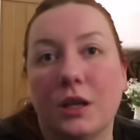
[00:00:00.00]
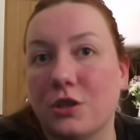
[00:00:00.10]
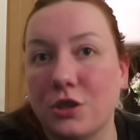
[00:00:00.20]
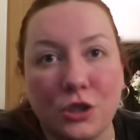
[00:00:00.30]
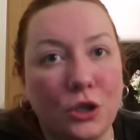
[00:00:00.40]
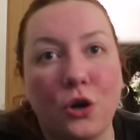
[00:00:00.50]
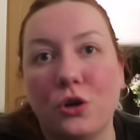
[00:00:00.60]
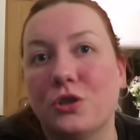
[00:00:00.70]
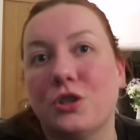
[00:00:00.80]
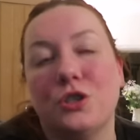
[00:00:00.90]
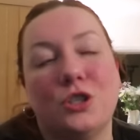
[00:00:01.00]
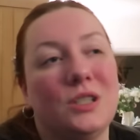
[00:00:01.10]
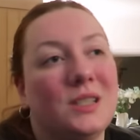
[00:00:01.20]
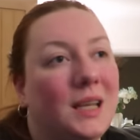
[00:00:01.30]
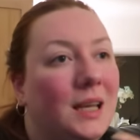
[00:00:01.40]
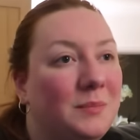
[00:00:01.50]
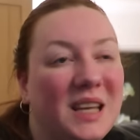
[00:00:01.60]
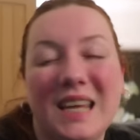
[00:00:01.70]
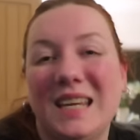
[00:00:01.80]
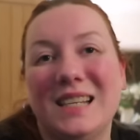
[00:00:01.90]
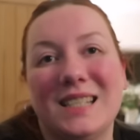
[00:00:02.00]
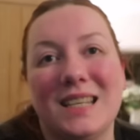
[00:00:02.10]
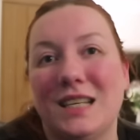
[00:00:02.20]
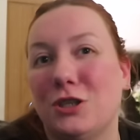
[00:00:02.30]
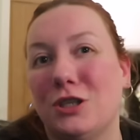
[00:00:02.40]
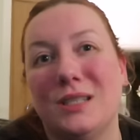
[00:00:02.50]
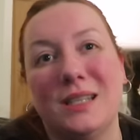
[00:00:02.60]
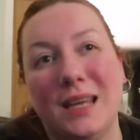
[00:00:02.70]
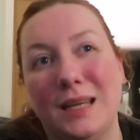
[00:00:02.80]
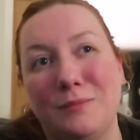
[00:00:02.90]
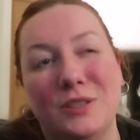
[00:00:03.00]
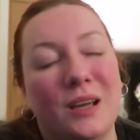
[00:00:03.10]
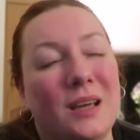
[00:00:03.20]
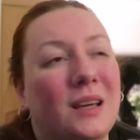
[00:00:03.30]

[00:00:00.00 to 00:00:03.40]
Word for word: a slut, she's deemed easy, she's deemed